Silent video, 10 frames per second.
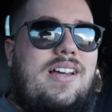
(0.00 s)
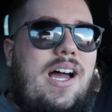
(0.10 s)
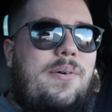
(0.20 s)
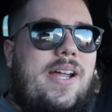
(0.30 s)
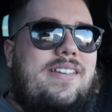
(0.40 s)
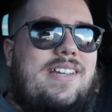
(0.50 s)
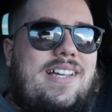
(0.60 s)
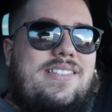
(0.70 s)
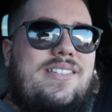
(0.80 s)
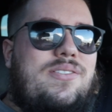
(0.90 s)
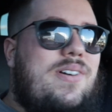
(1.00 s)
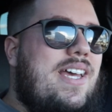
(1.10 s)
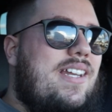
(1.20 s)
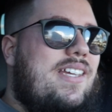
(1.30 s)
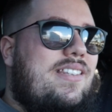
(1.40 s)
Alright, you guys, let's go
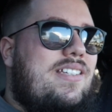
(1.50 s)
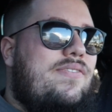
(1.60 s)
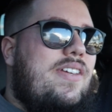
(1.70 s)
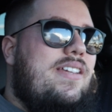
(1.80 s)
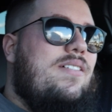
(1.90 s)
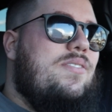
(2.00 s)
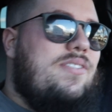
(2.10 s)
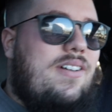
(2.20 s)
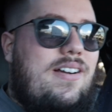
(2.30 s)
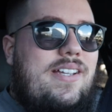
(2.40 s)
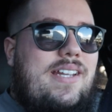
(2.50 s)
ahead and get this video started.